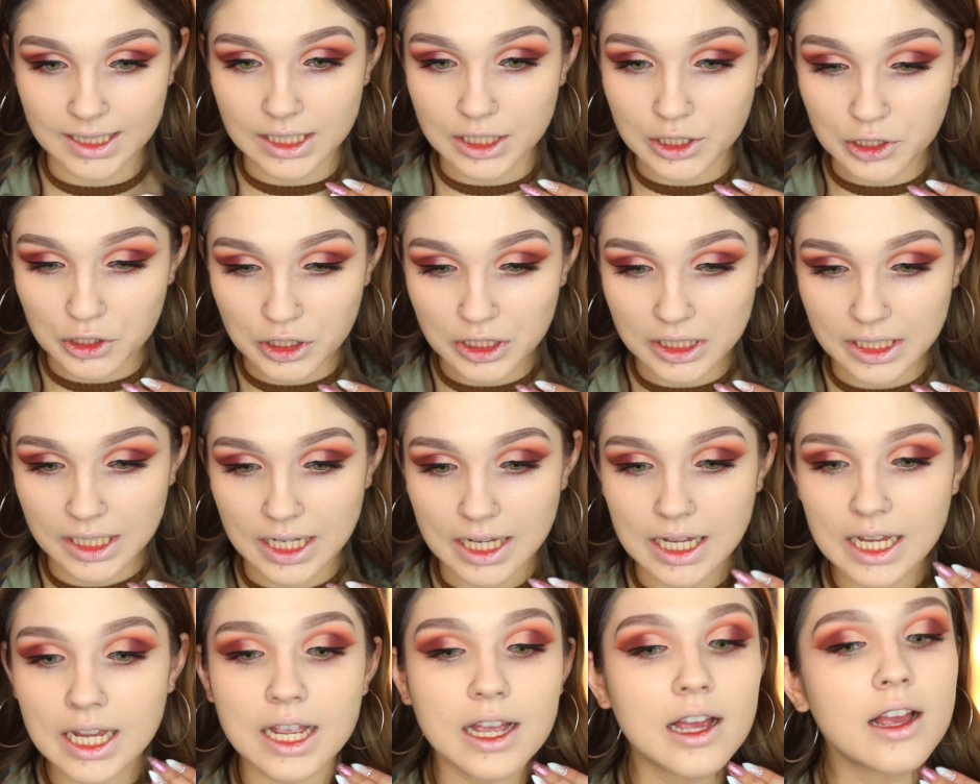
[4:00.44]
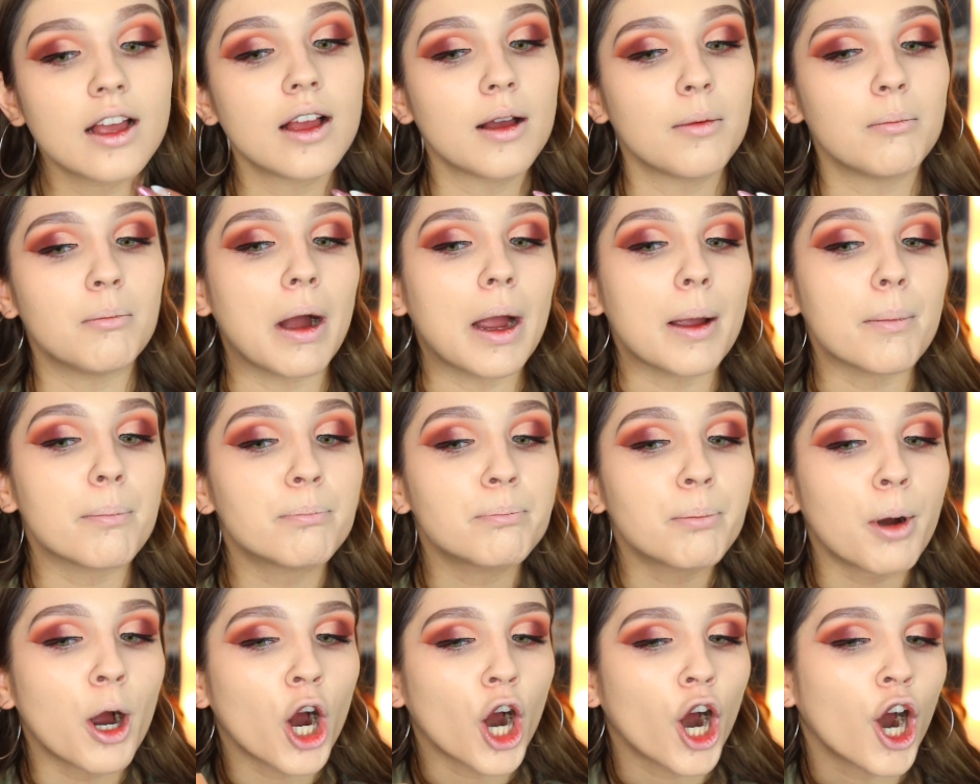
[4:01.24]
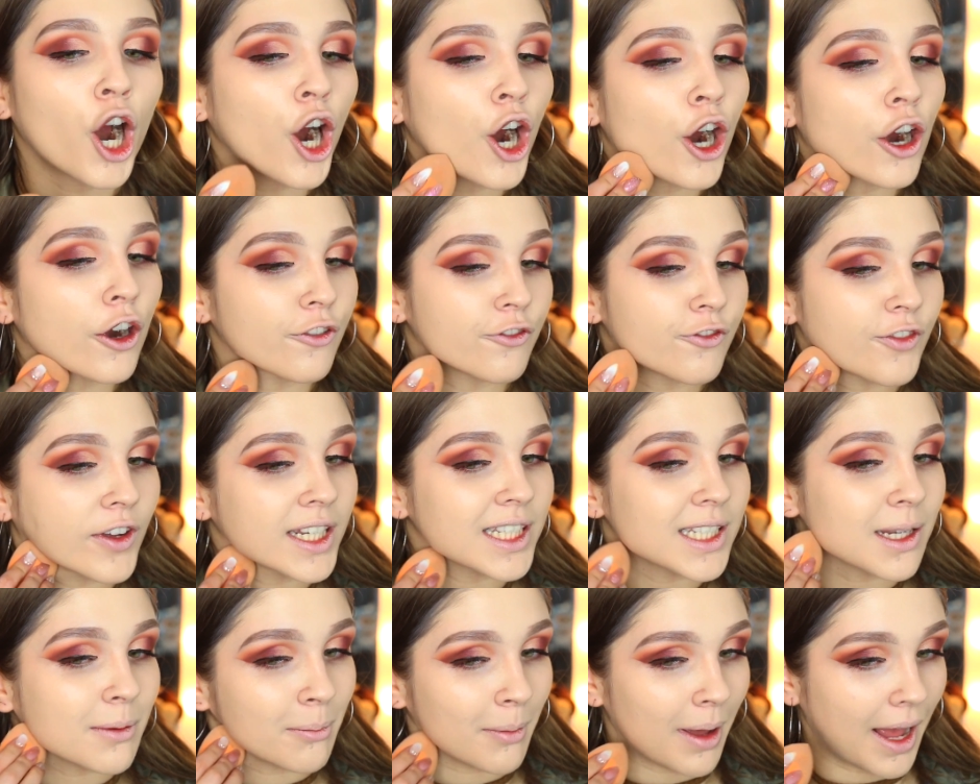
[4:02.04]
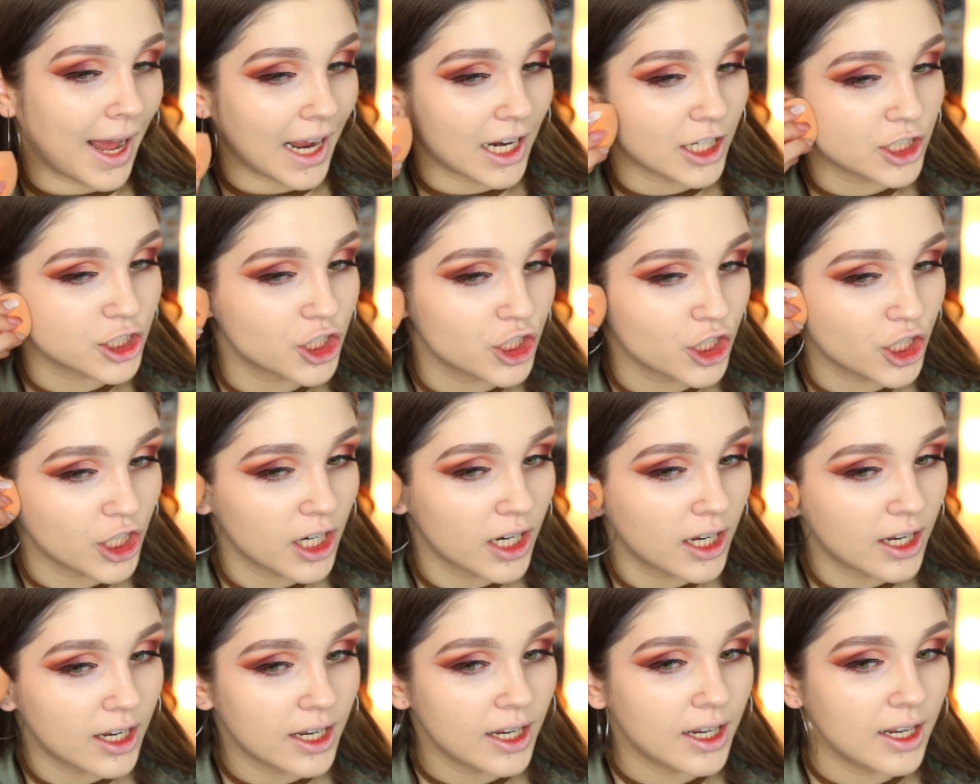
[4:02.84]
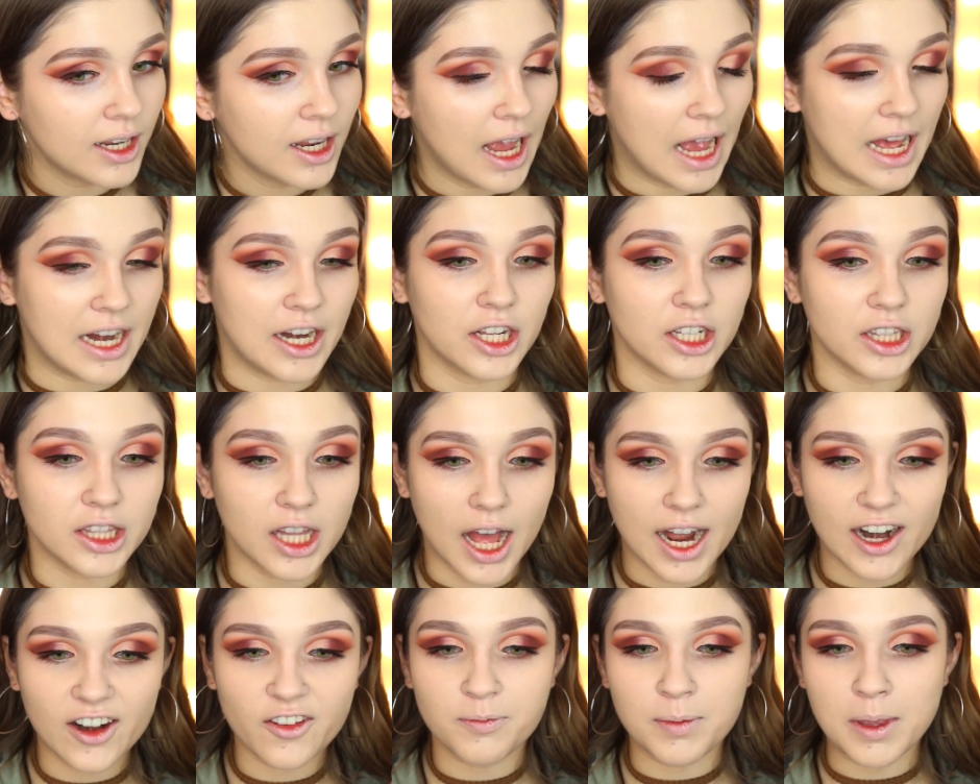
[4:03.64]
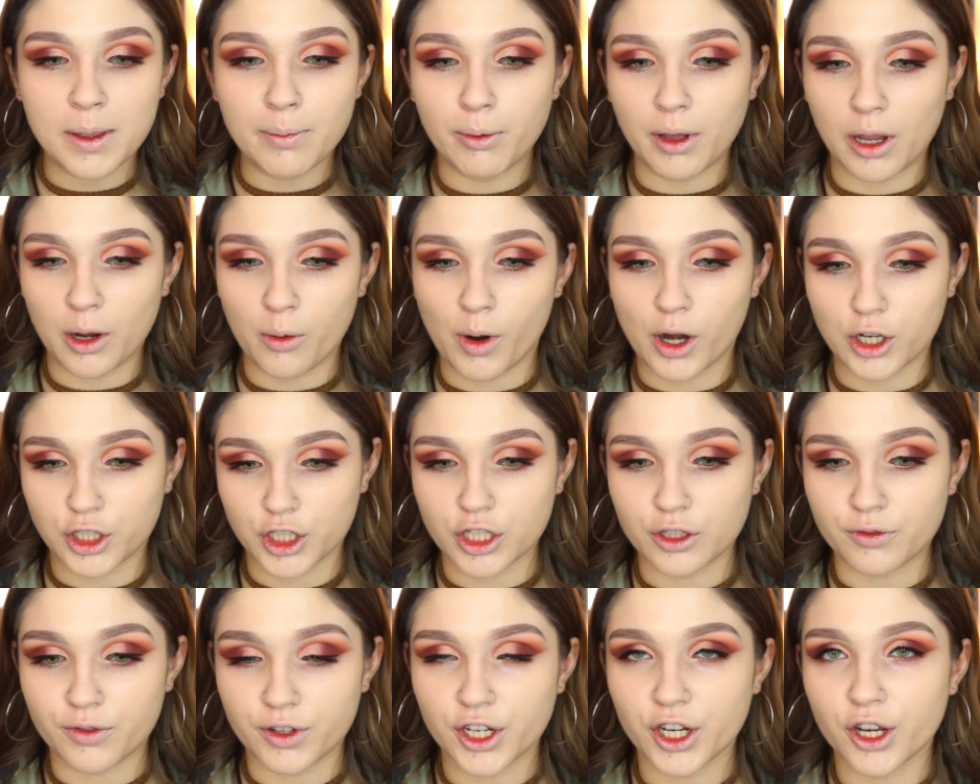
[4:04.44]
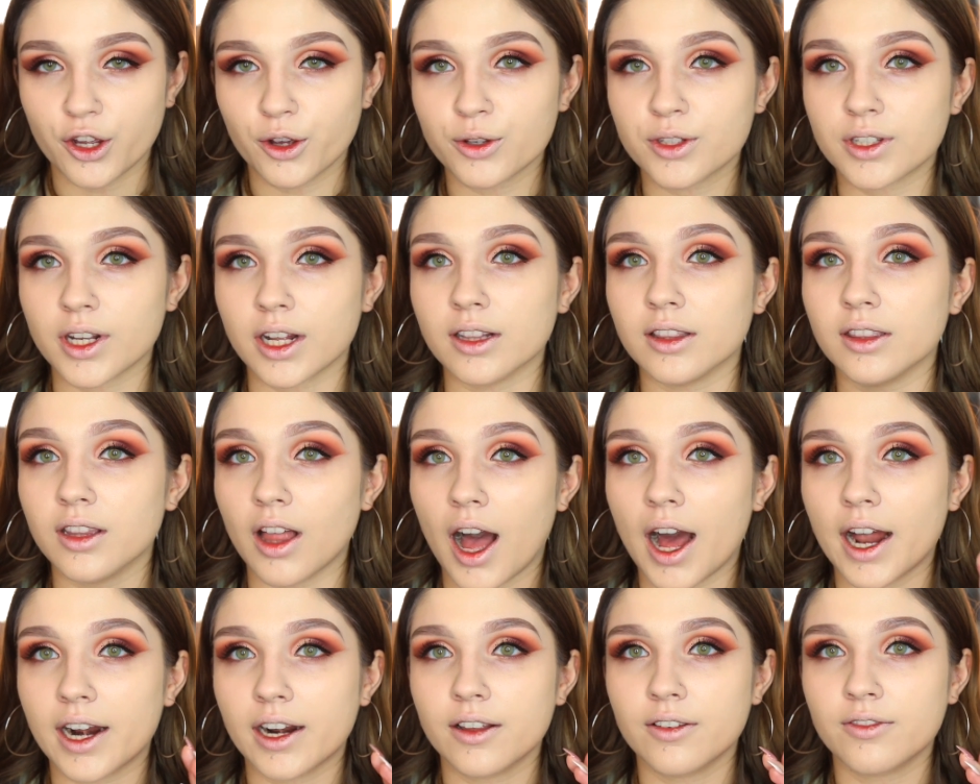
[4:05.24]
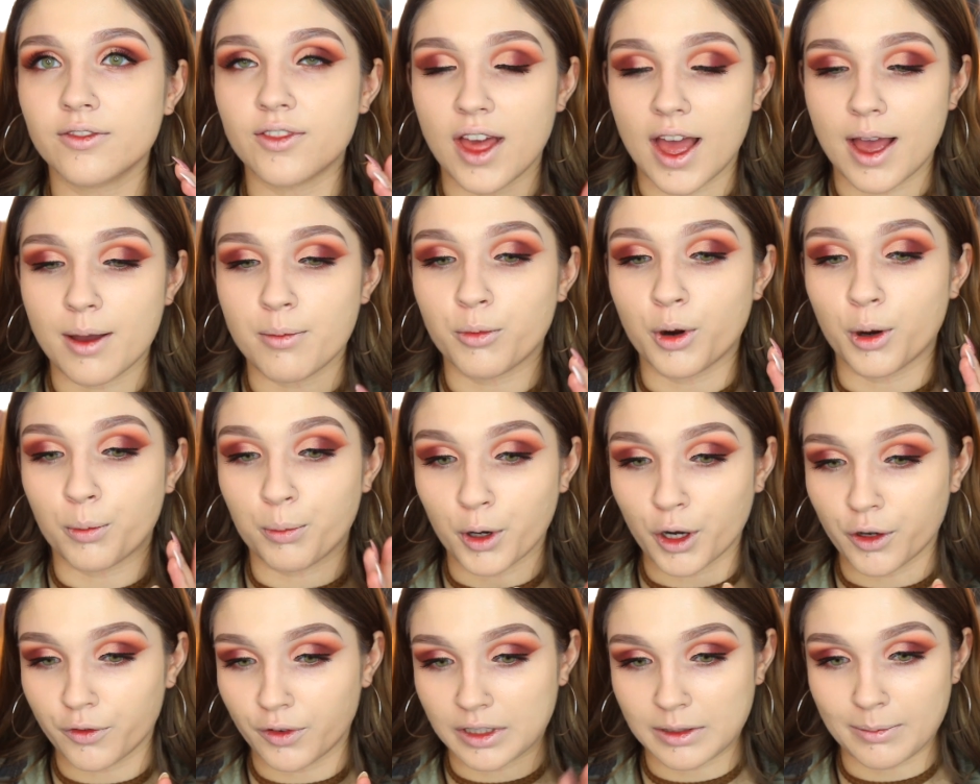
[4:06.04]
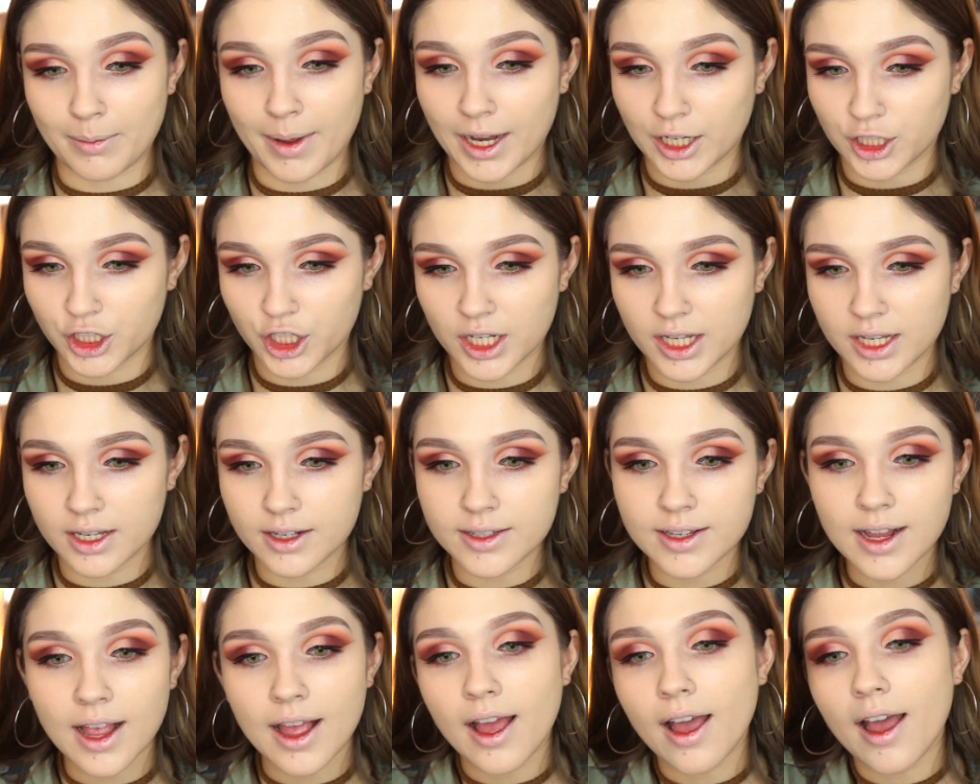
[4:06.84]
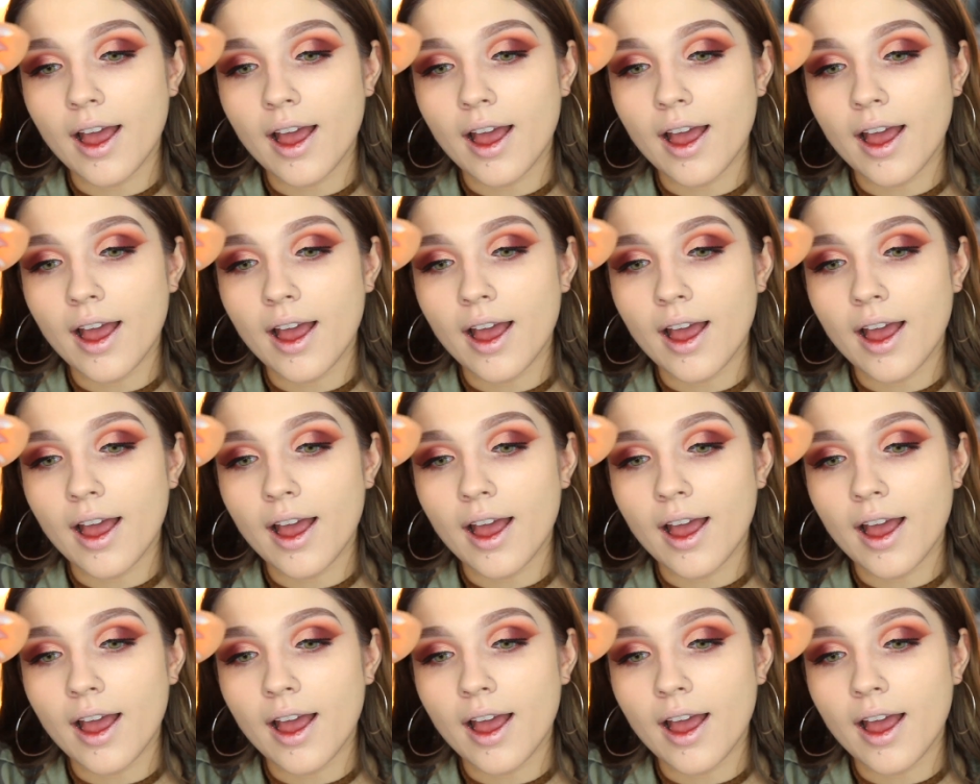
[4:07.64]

literally my perfect match. And a lot of people I watch these videos, a lot of them were perfect matches.